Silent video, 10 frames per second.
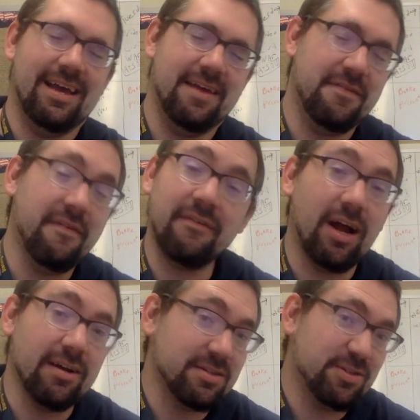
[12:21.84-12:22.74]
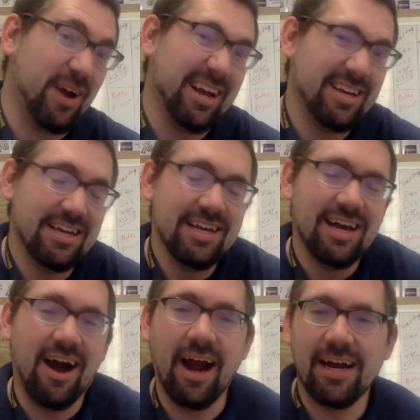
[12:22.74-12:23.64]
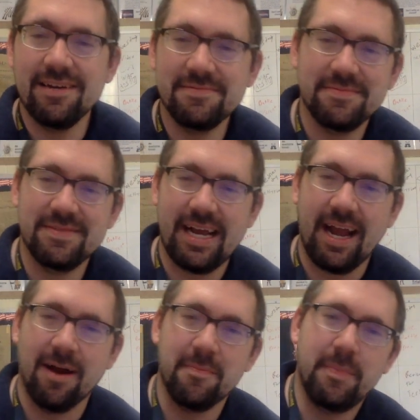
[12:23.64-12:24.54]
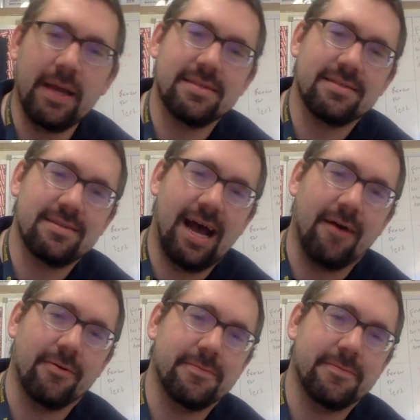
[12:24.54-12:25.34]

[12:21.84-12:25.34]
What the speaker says: If you've never gone, you should try. All right, take care. Peace out.